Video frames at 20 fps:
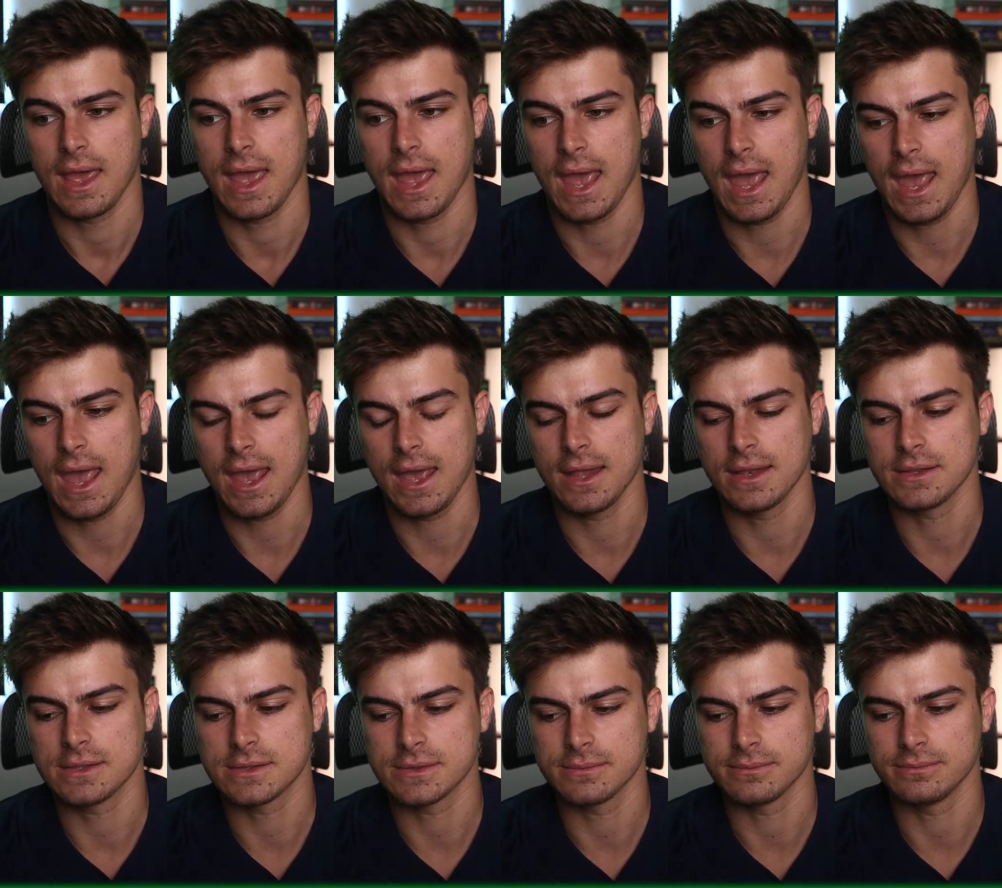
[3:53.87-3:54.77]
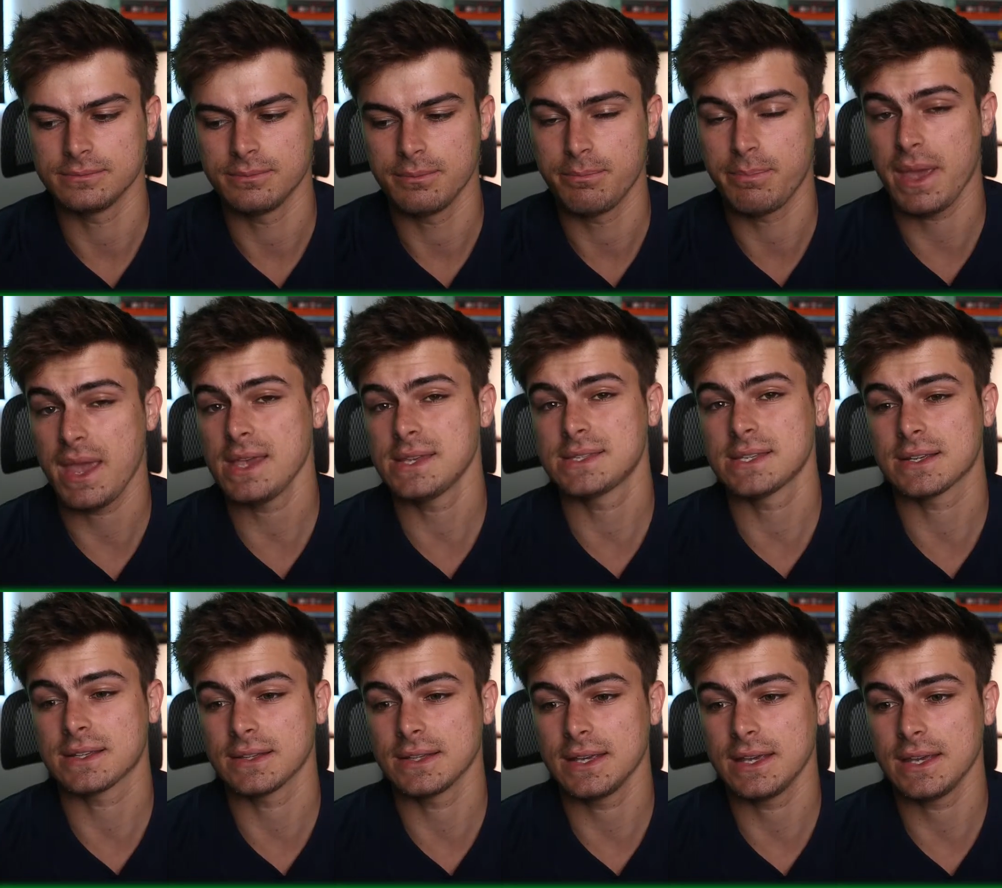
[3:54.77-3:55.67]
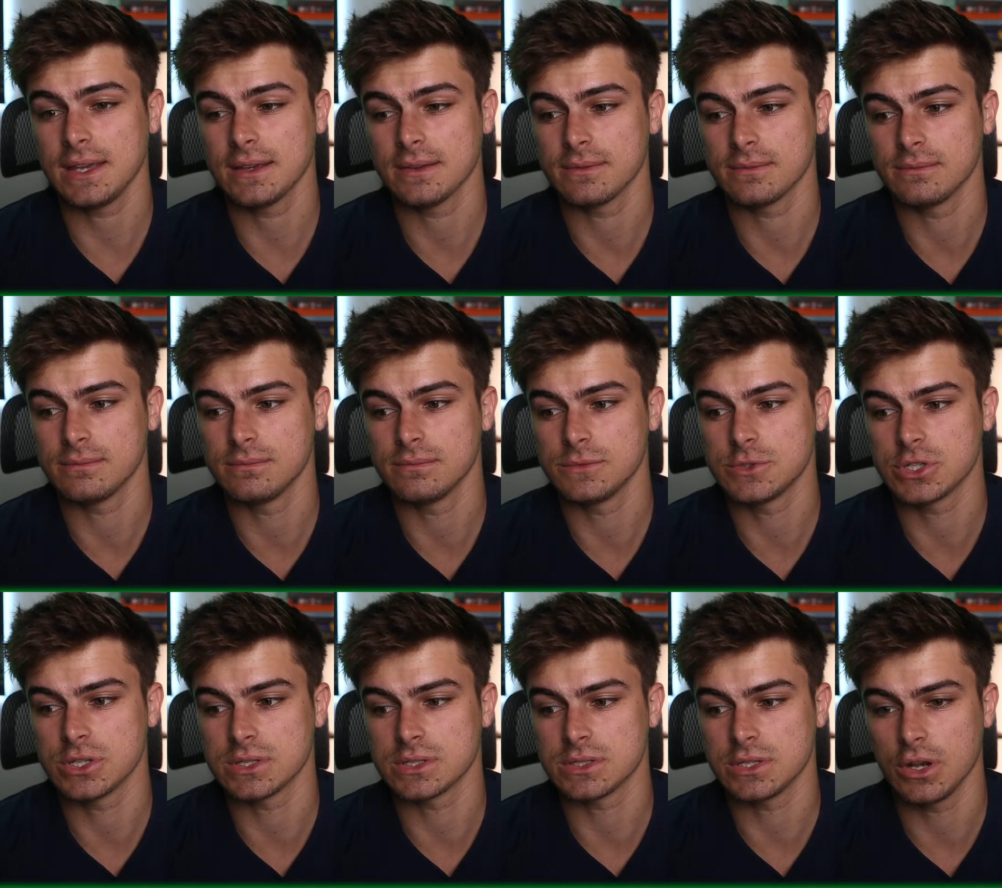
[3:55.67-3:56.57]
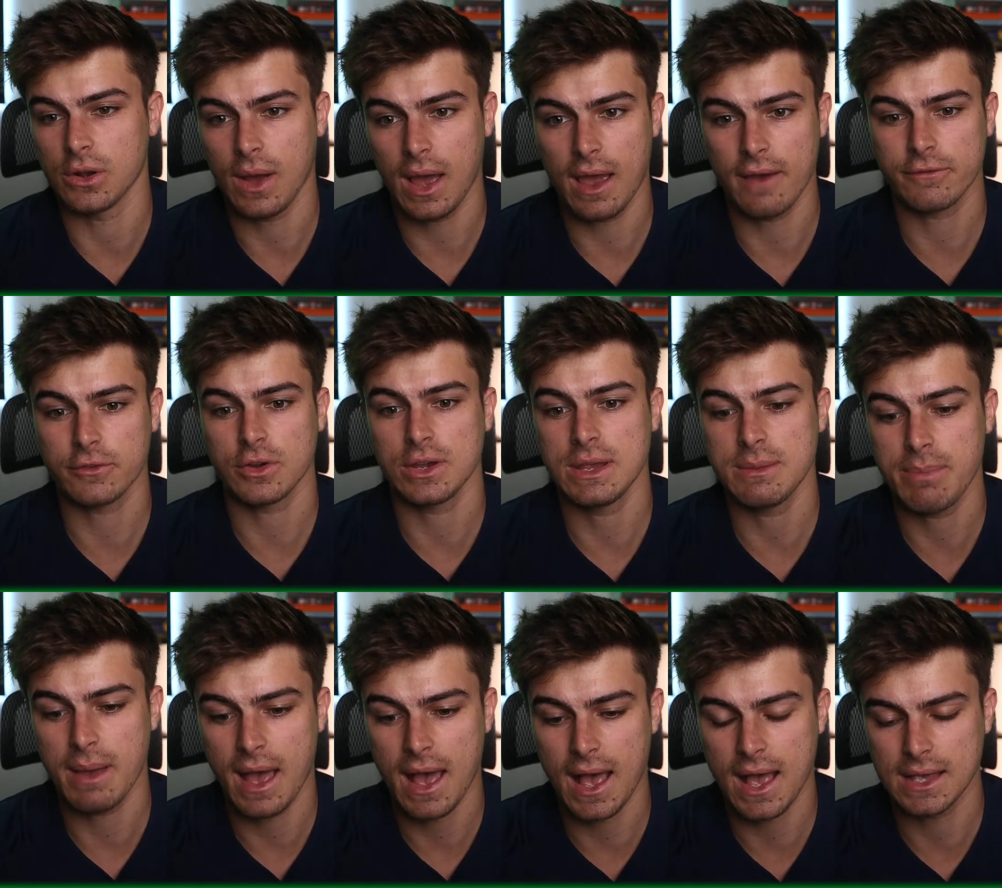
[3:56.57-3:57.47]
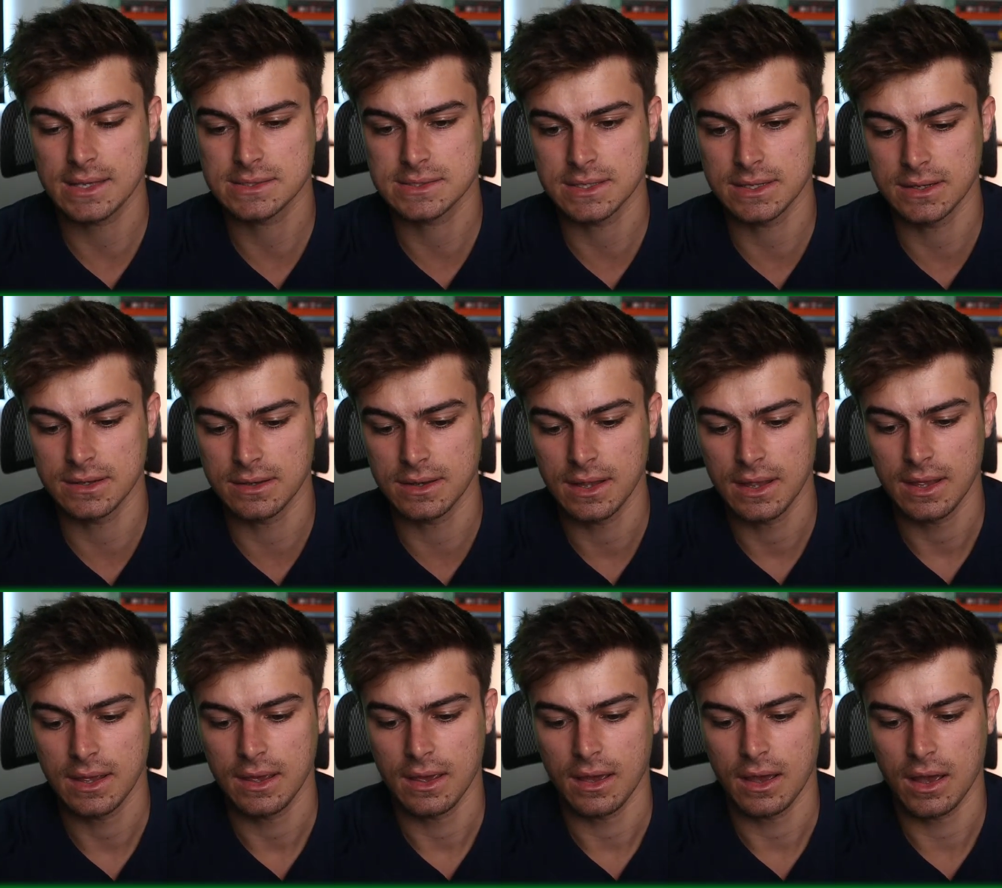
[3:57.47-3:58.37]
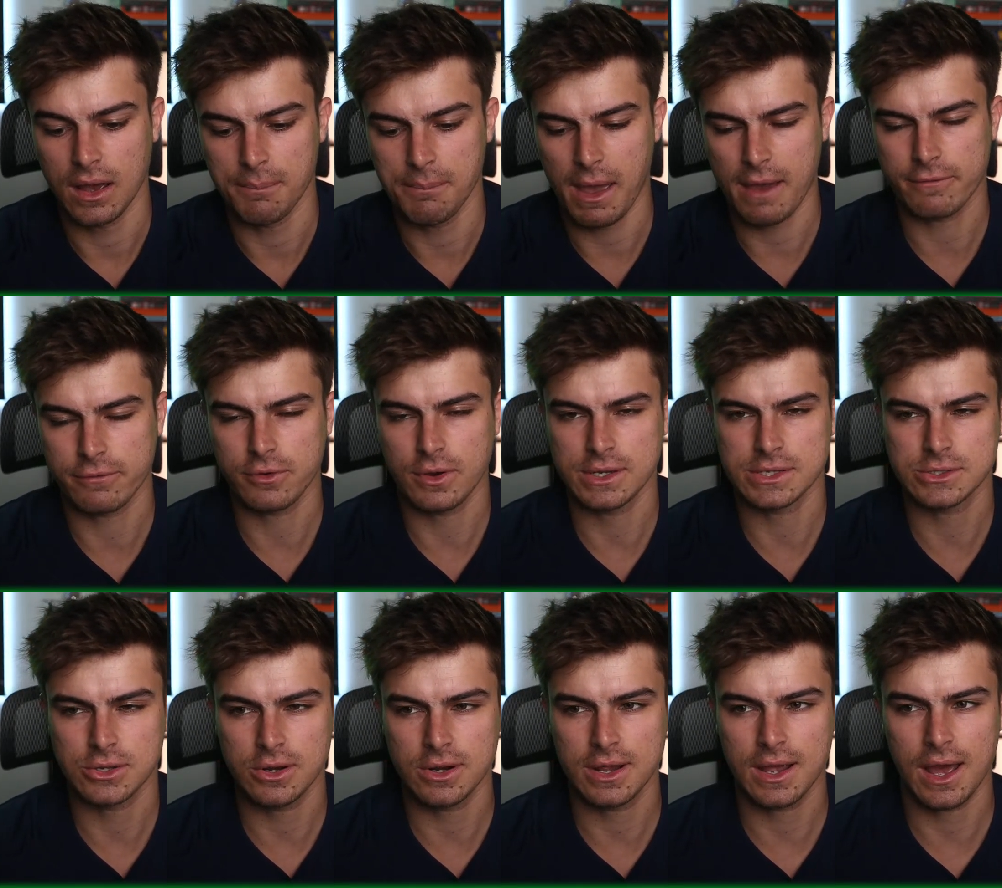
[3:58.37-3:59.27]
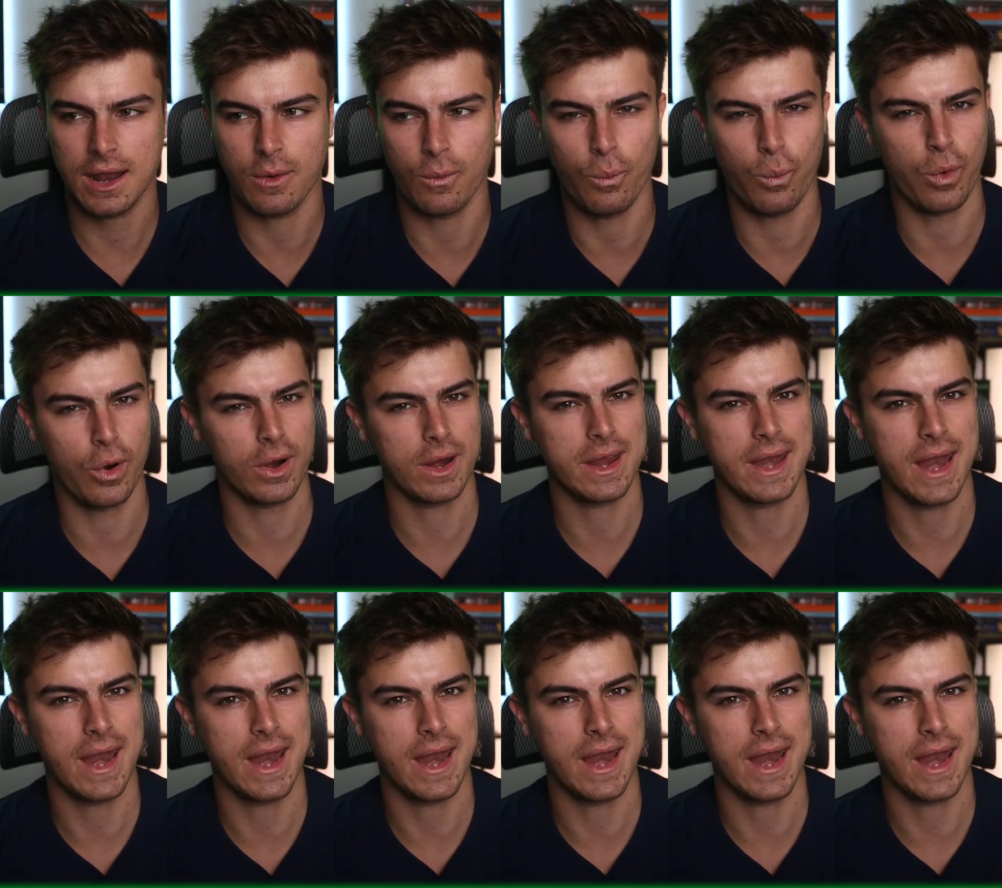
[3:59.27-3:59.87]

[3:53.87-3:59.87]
And basically just, after he passed and after I started kind of working